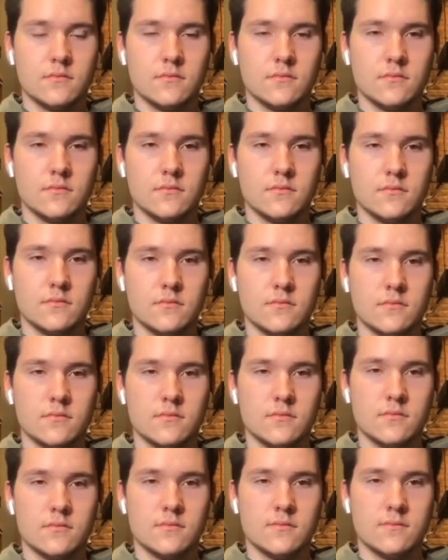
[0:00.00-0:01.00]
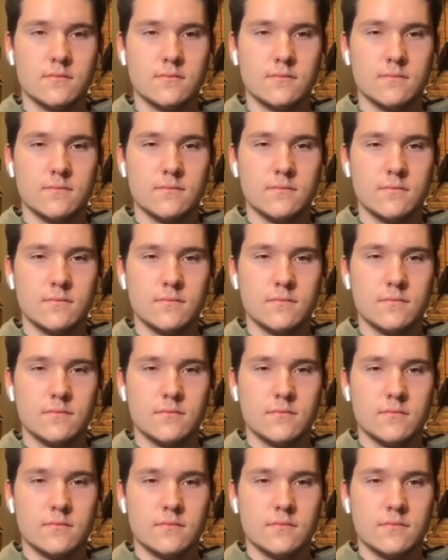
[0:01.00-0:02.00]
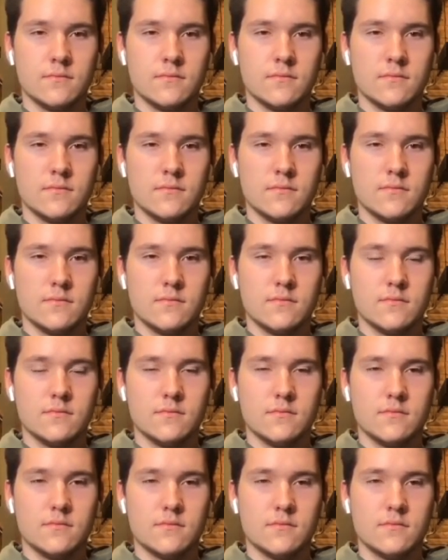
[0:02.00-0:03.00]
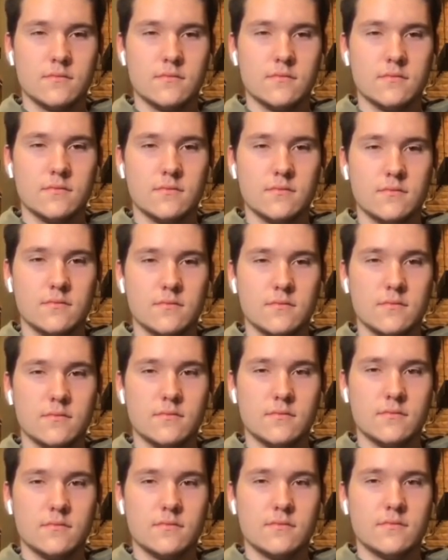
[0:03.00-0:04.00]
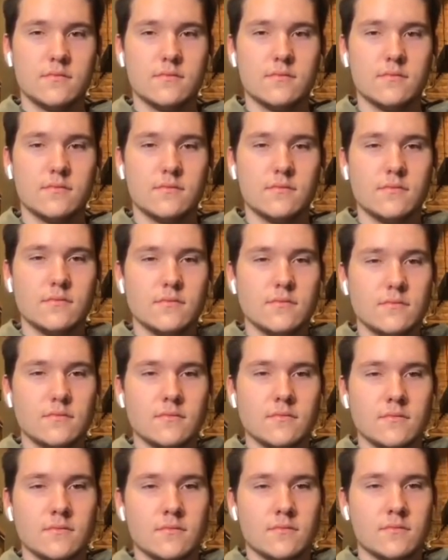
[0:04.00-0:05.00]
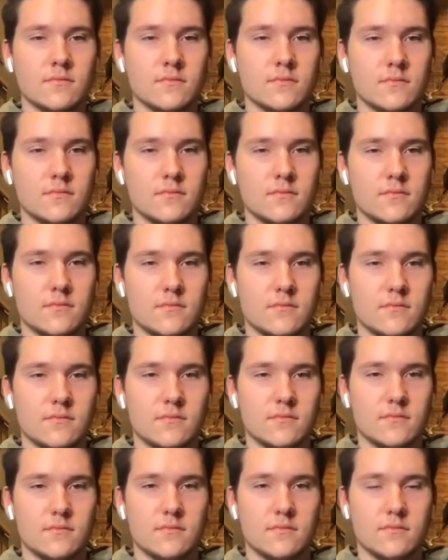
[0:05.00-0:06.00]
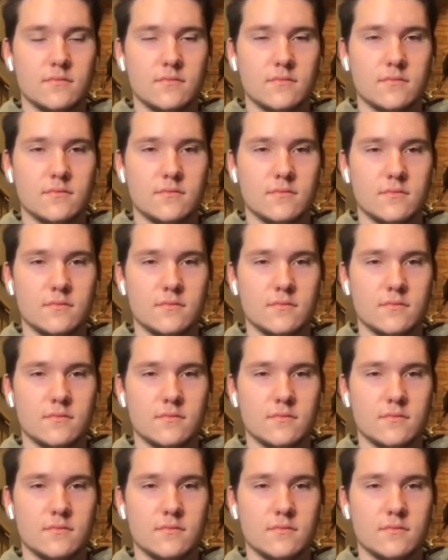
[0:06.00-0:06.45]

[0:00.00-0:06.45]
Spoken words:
The person shown says nothing.